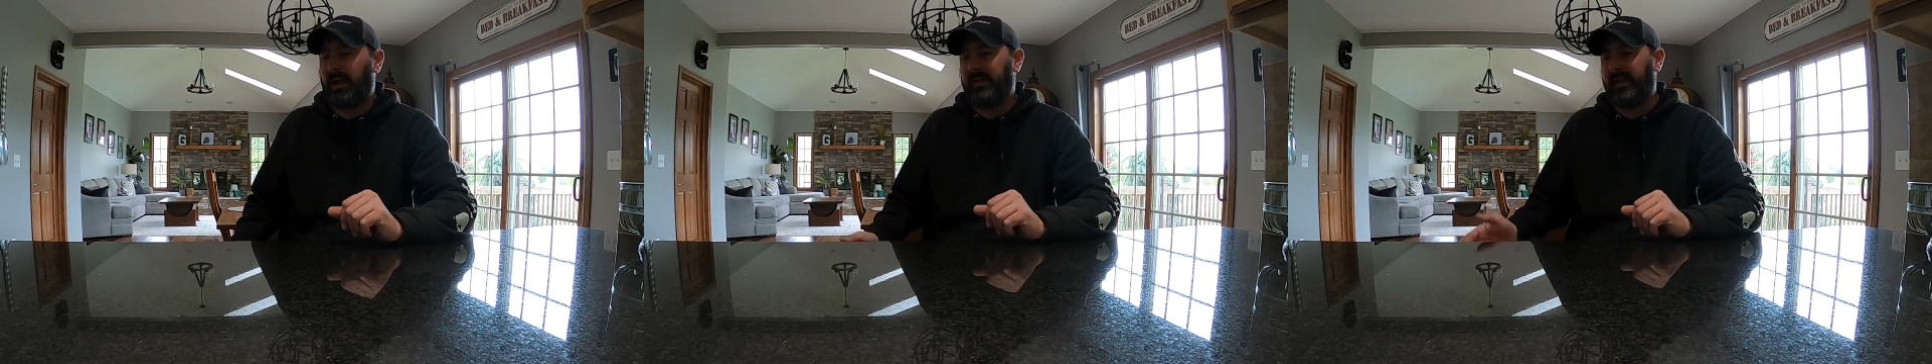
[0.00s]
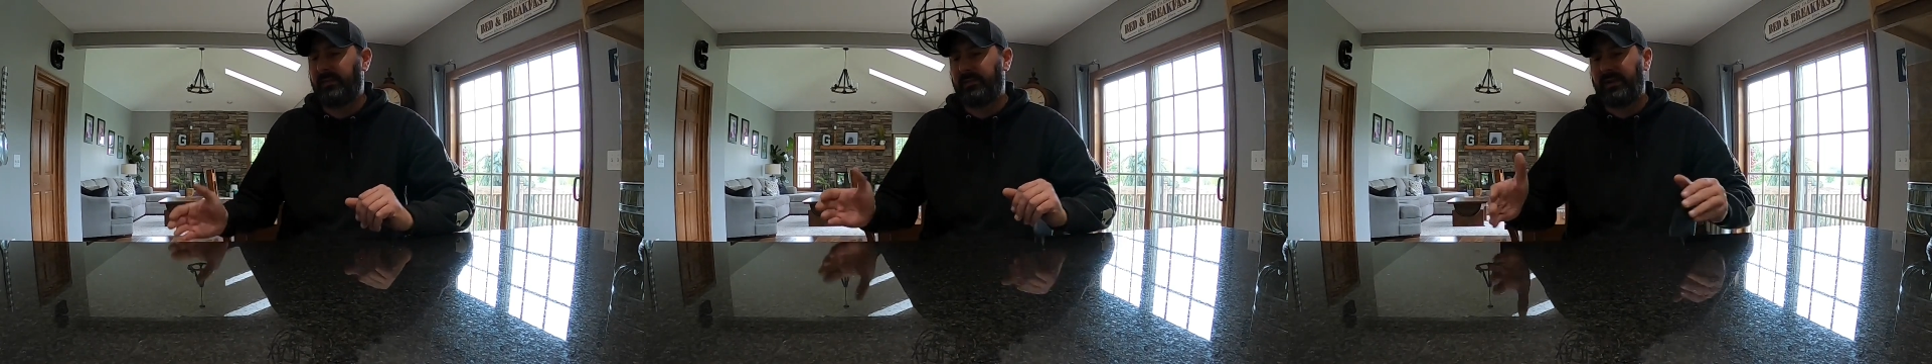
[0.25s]
and
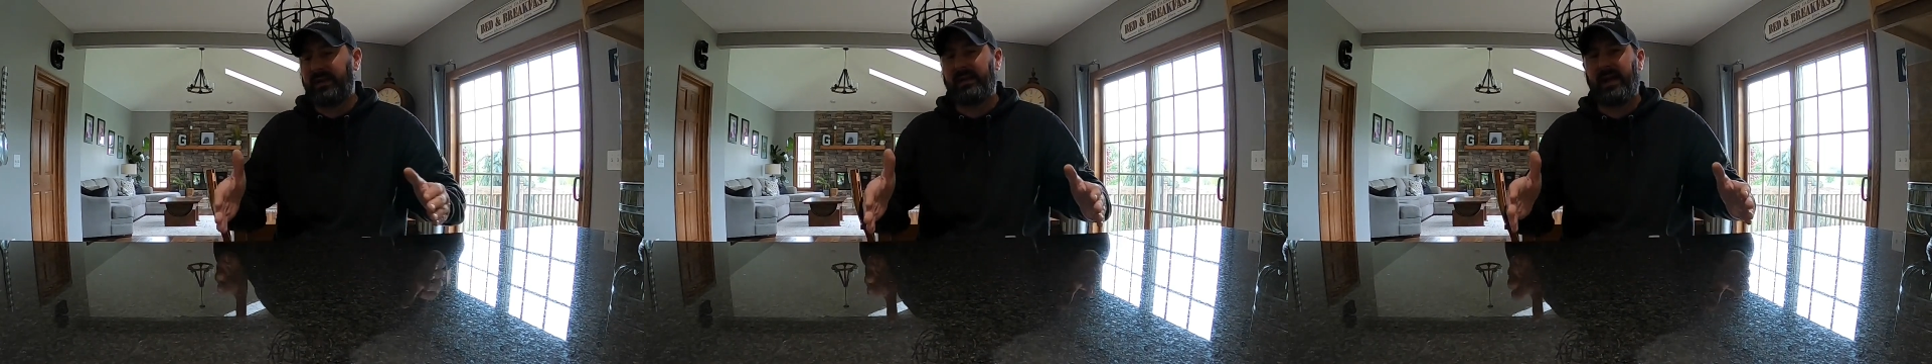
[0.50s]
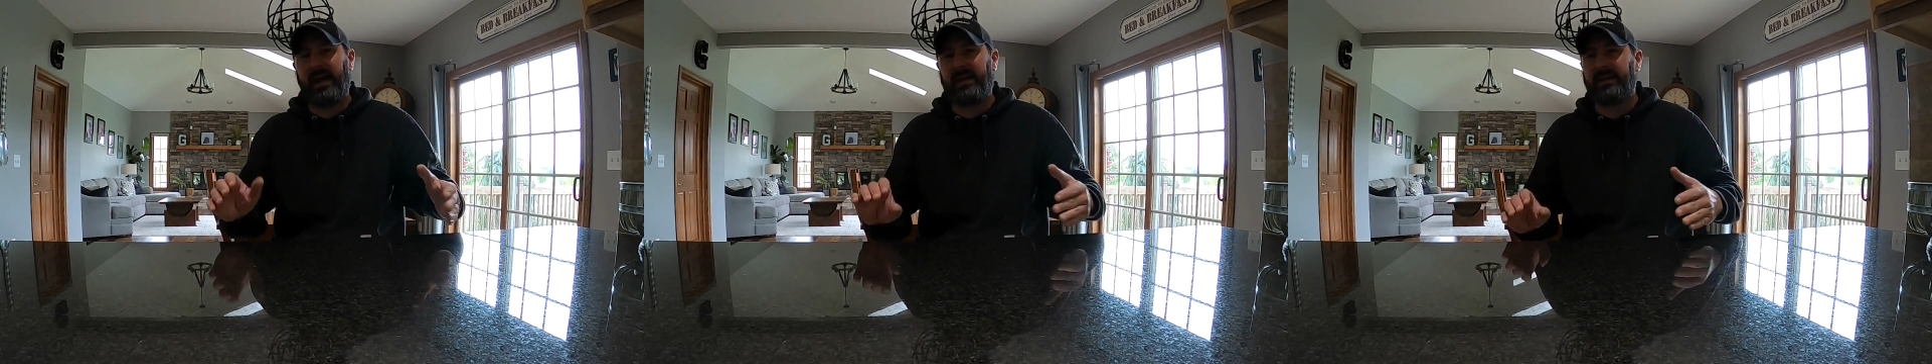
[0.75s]
they were
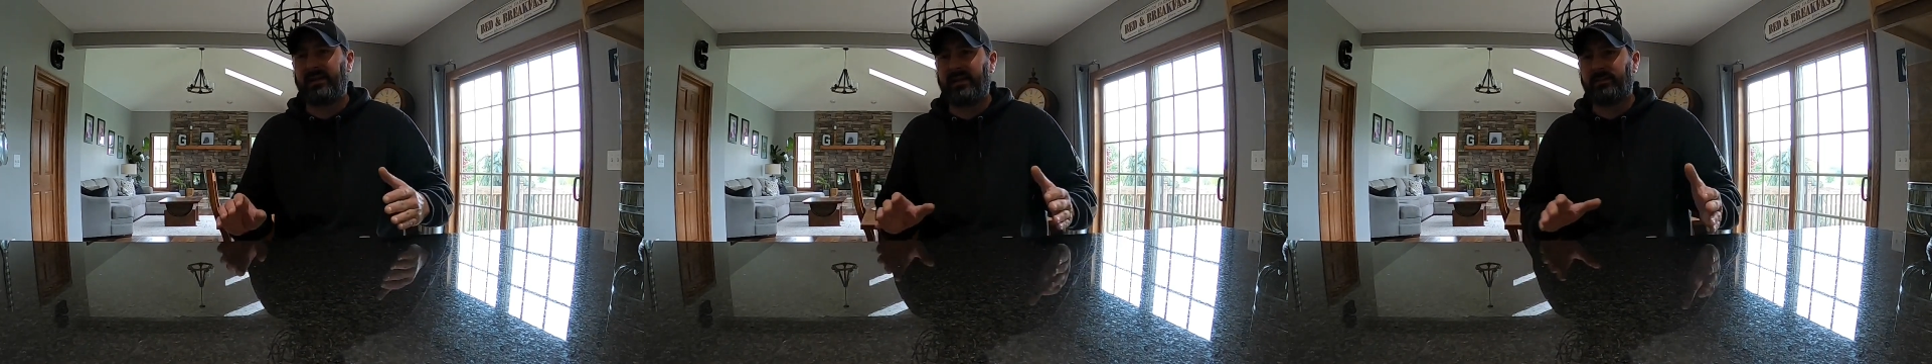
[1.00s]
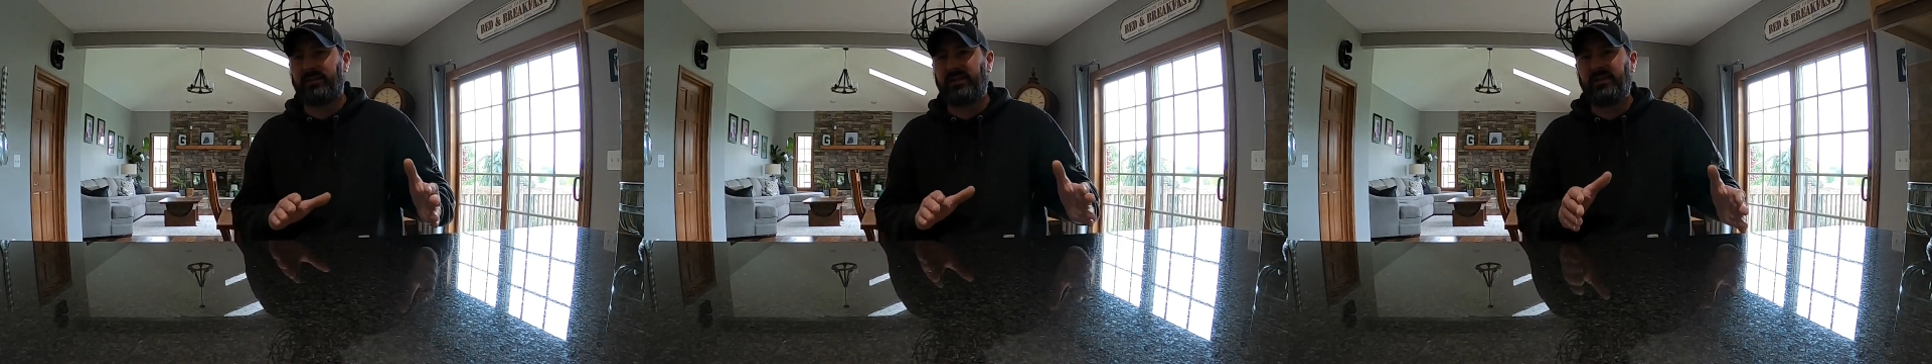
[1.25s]
getting on it and
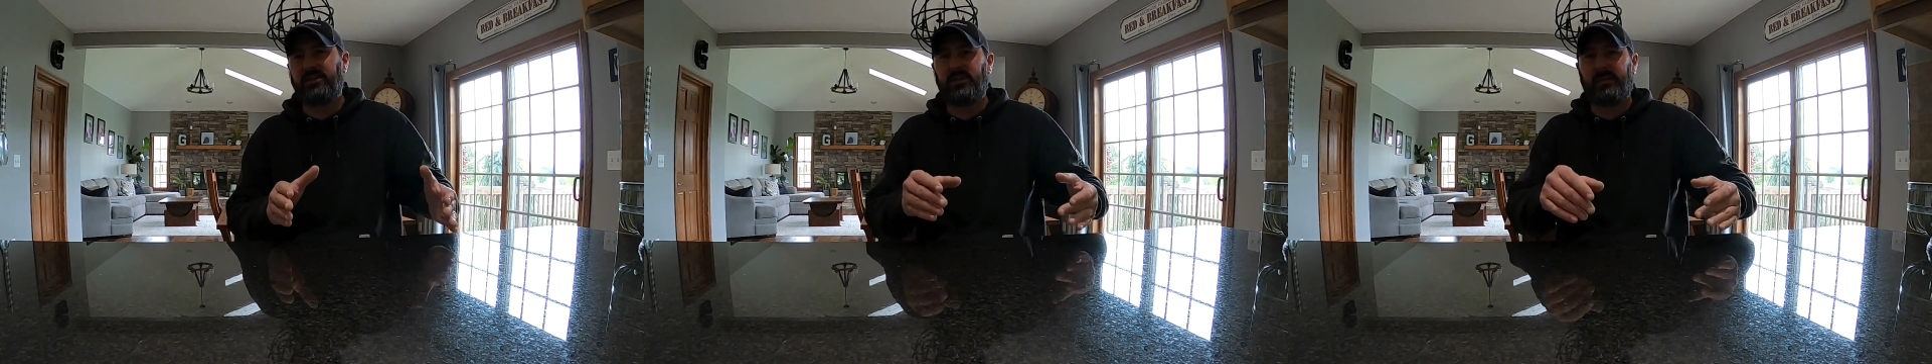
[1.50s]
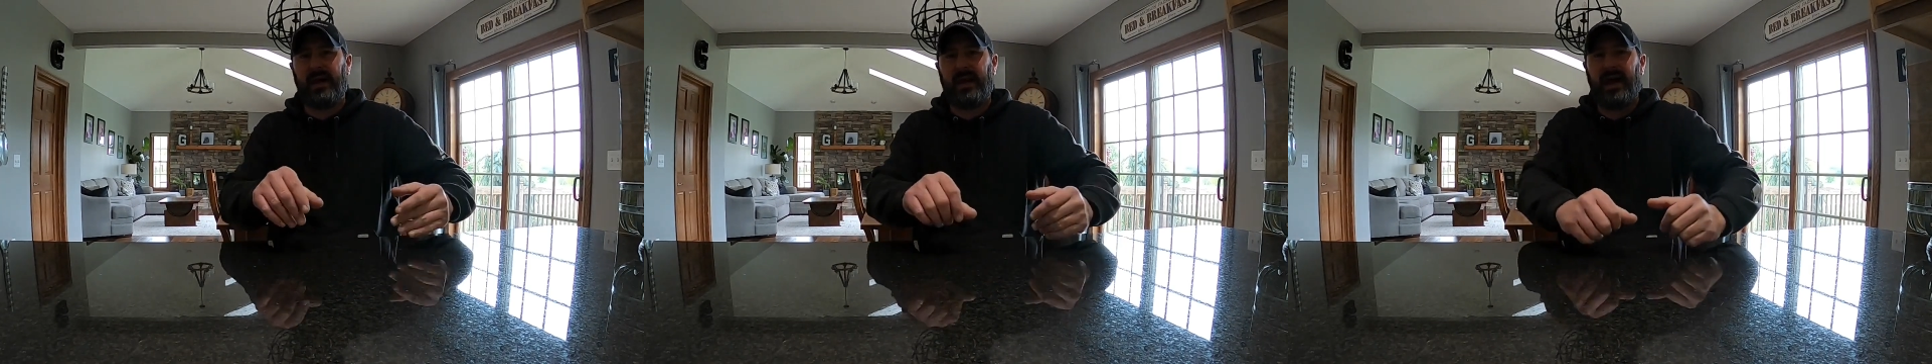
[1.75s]
they were
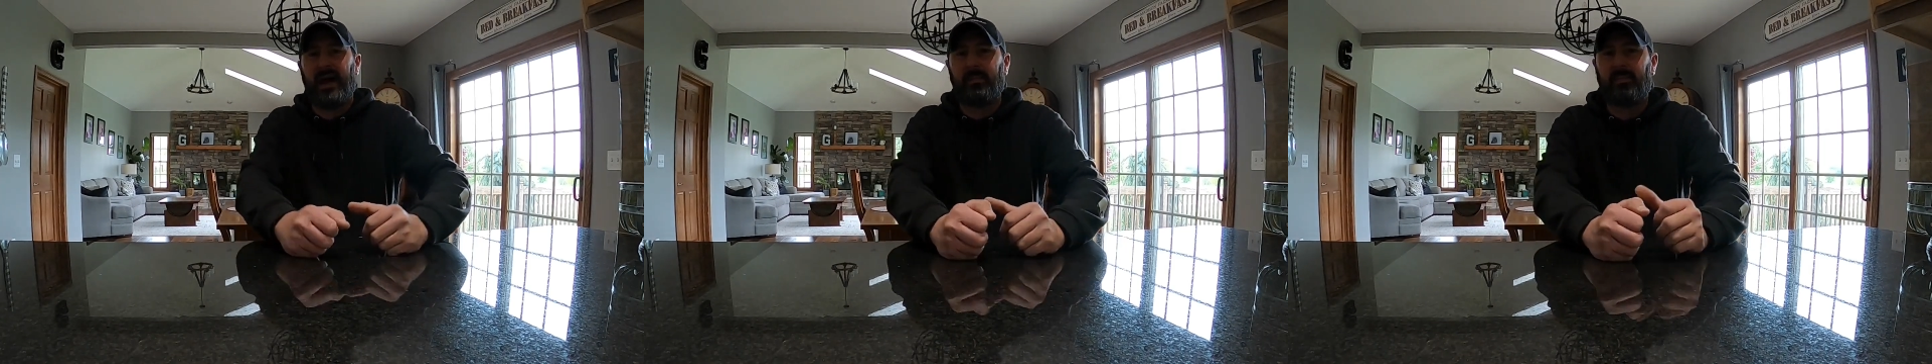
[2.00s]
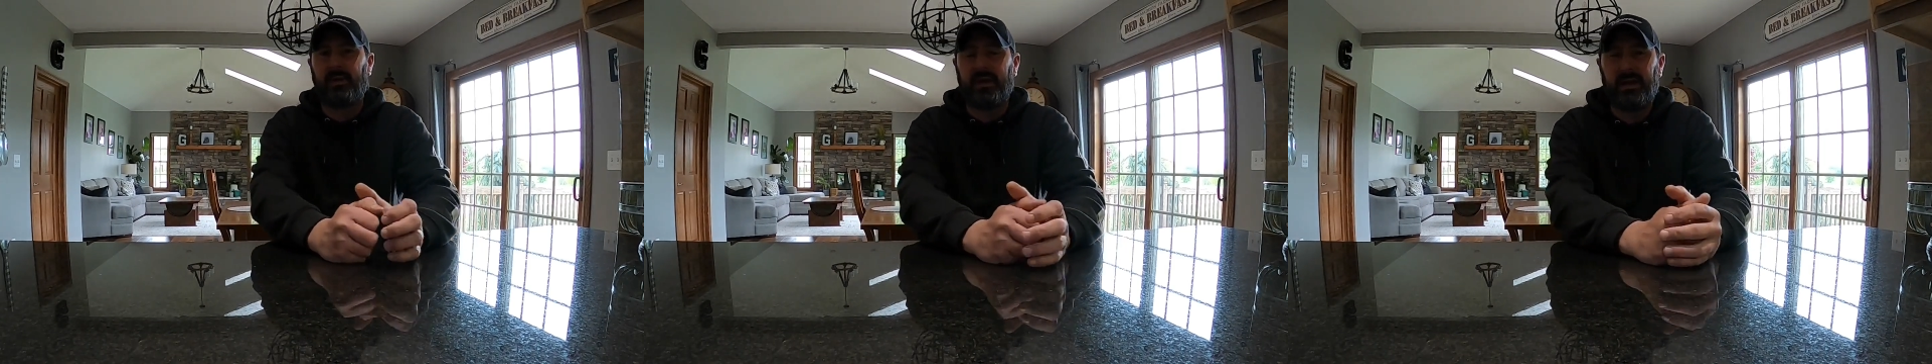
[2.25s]
teaching them how to
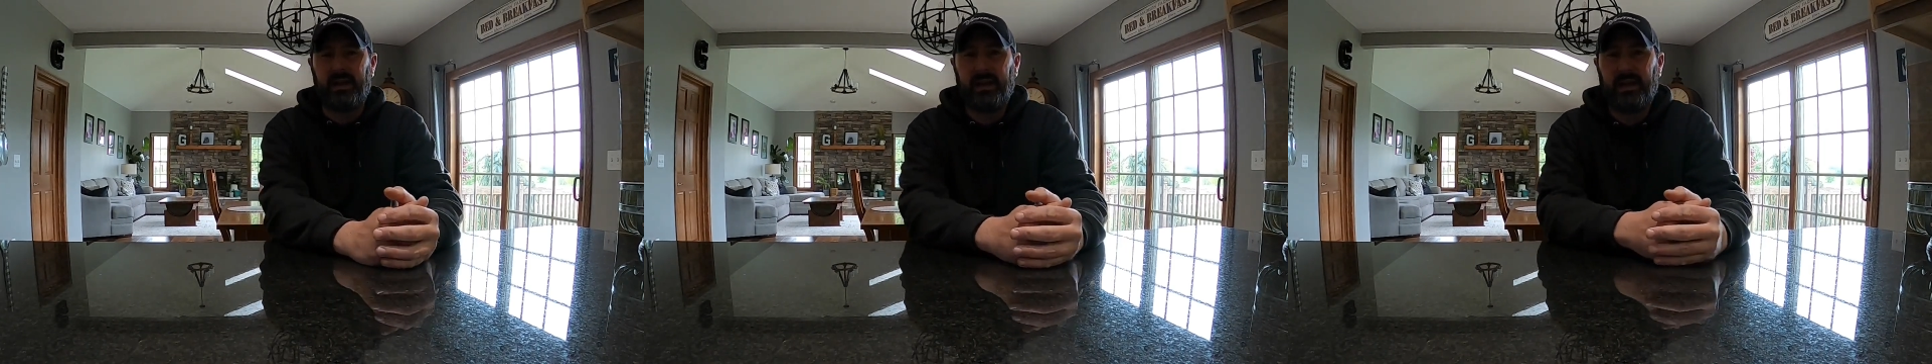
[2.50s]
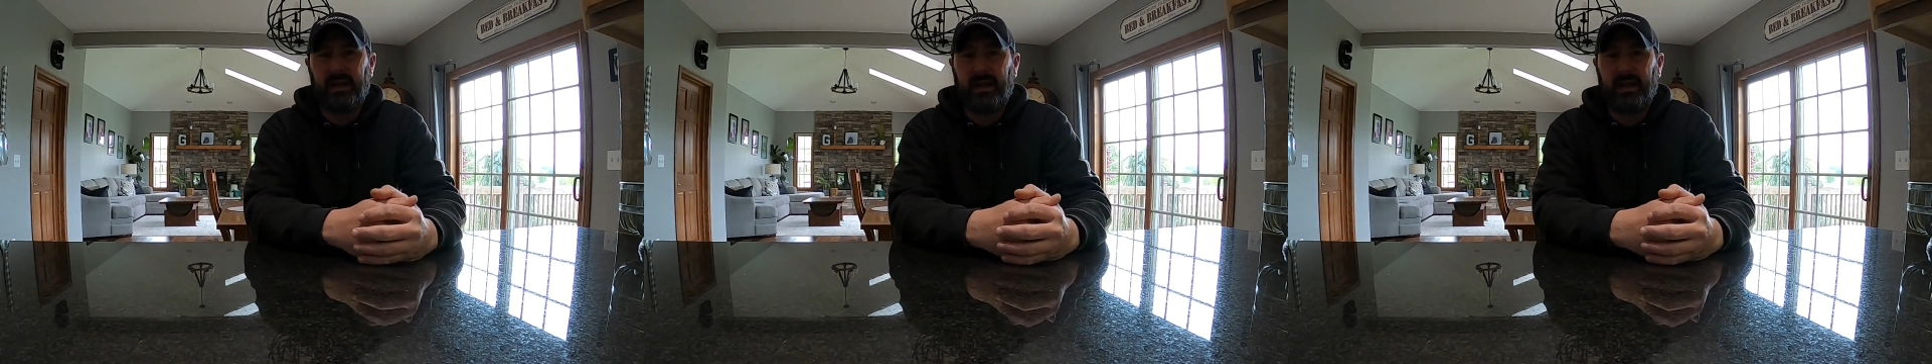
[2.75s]
operate it